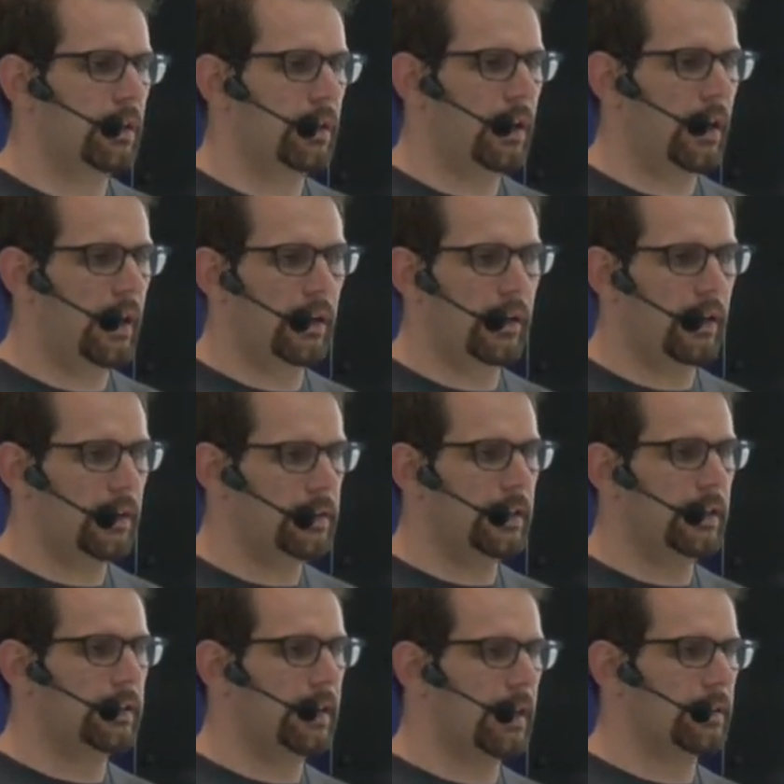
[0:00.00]
a
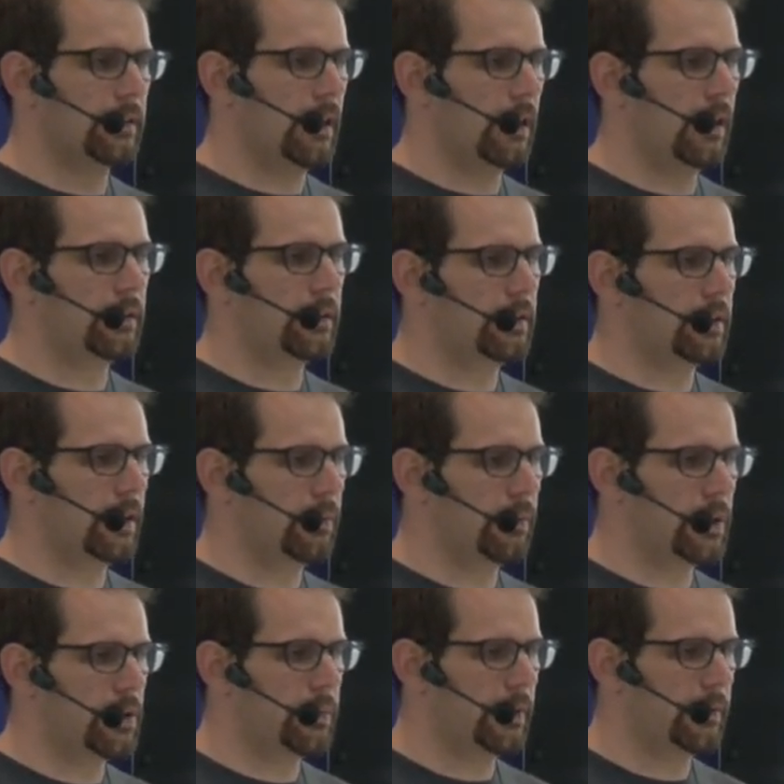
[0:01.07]
t-test cannot
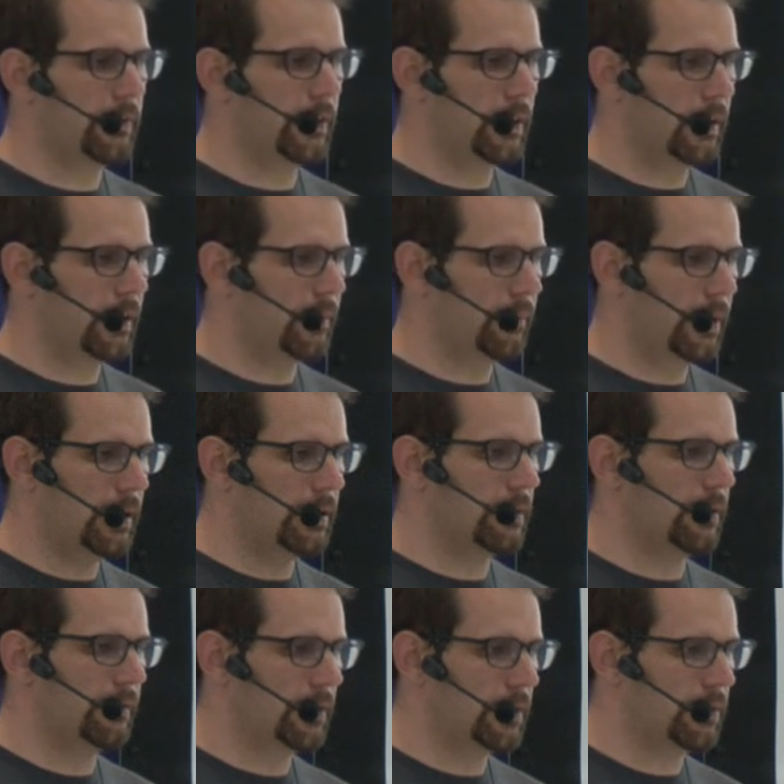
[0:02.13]
distinguish between the means
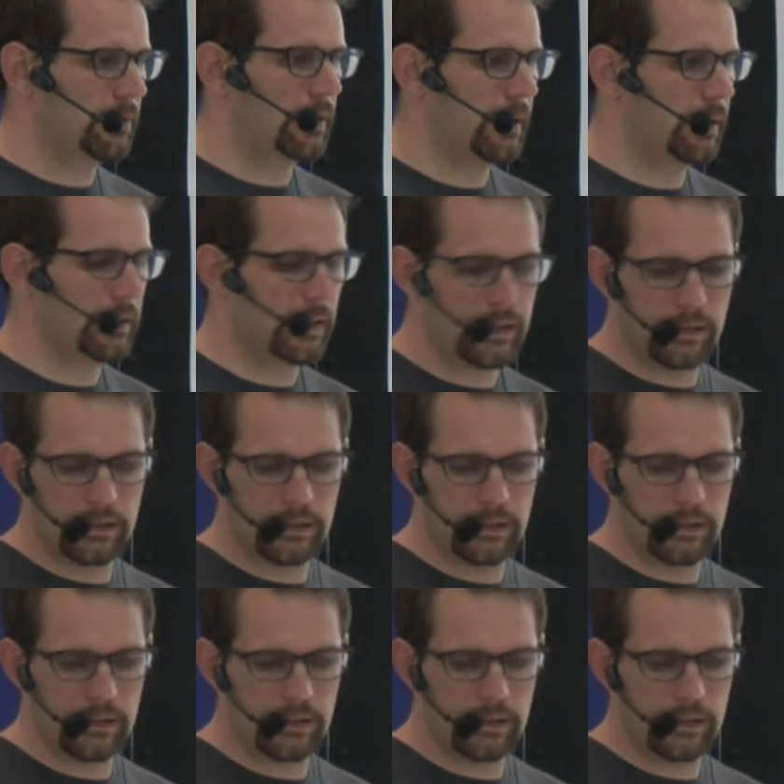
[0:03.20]
of the two data sets.